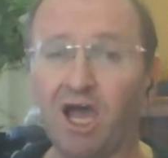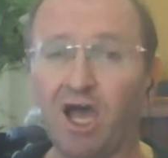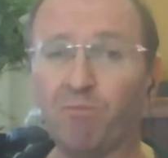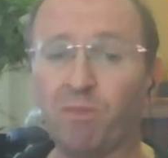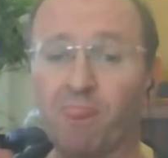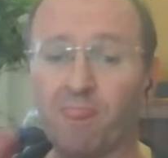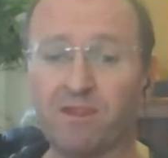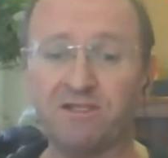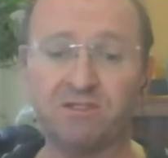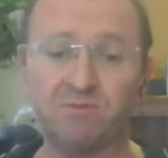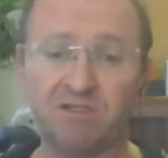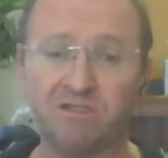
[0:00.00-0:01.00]
This one's
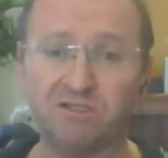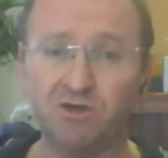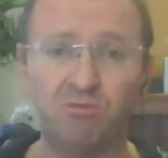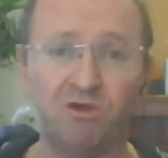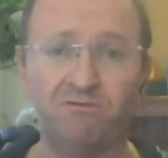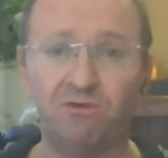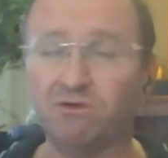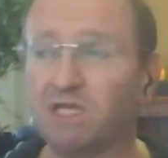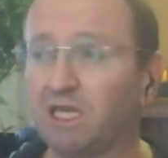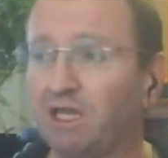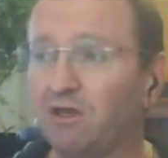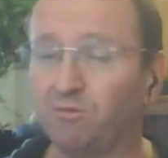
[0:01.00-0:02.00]
2.4
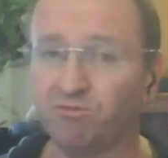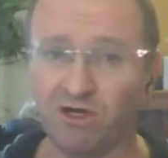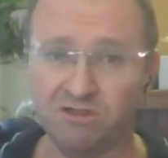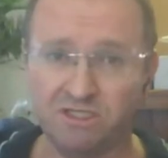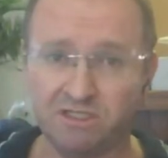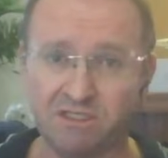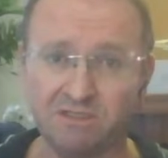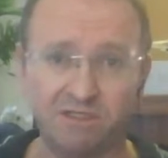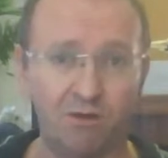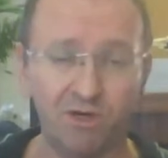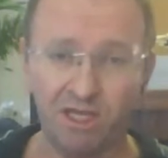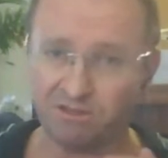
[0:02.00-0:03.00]
gigahertz processor. Don't want to
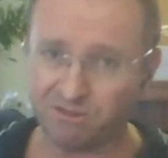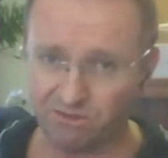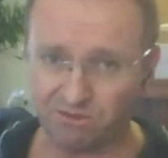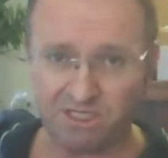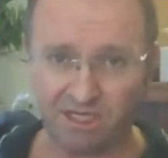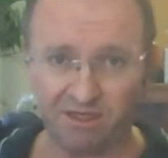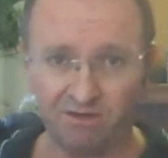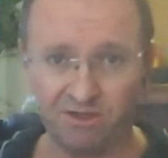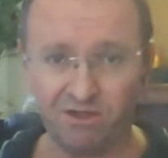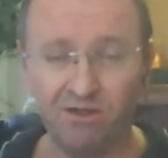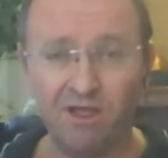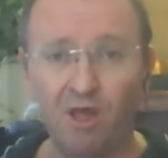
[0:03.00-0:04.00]
get too techie on you,
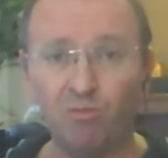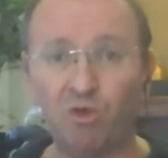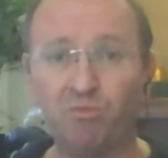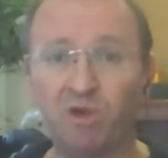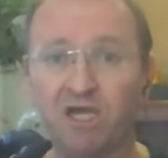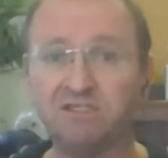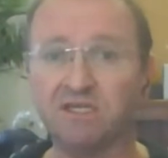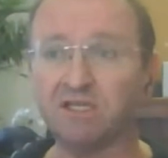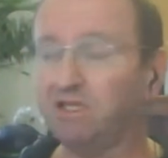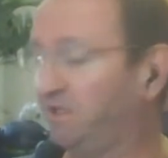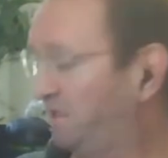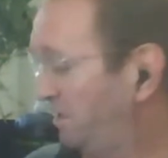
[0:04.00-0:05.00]
but basically
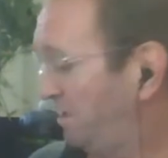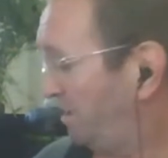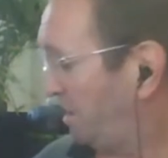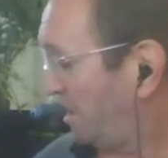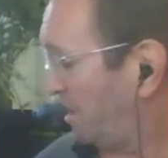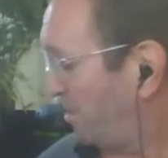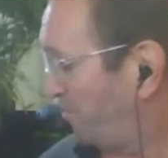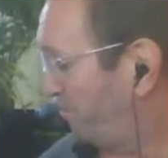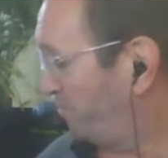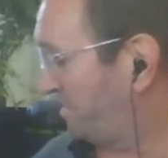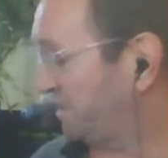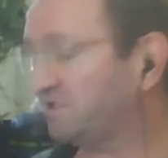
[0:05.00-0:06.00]
the
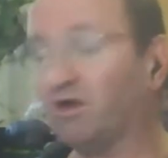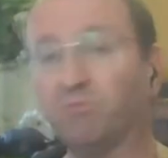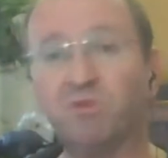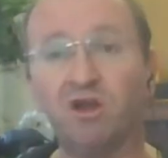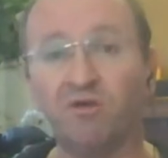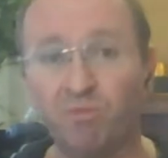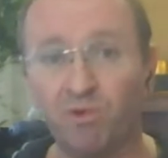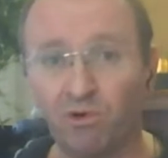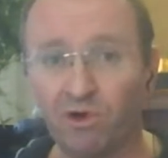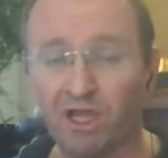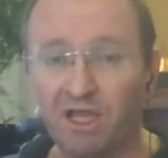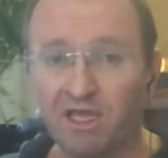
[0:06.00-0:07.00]
desktop that I bought
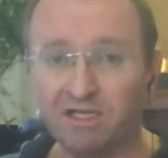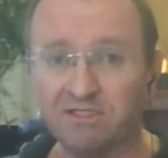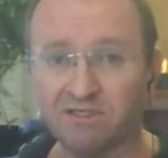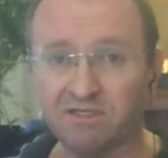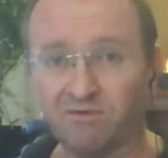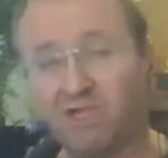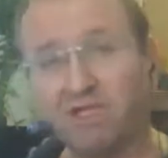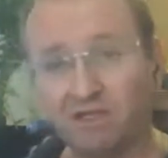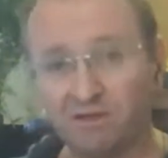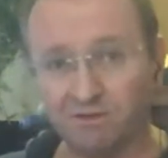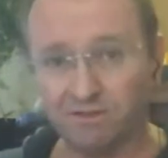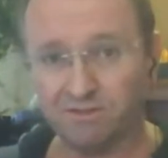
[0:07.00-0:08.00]
is a 3
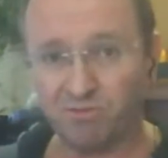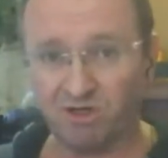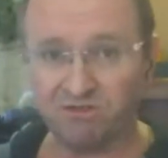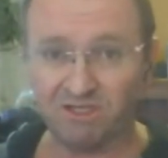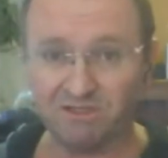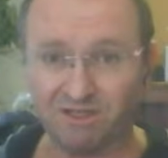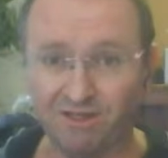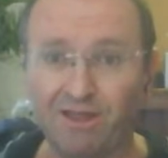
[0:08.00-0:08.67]
gigahertz processor.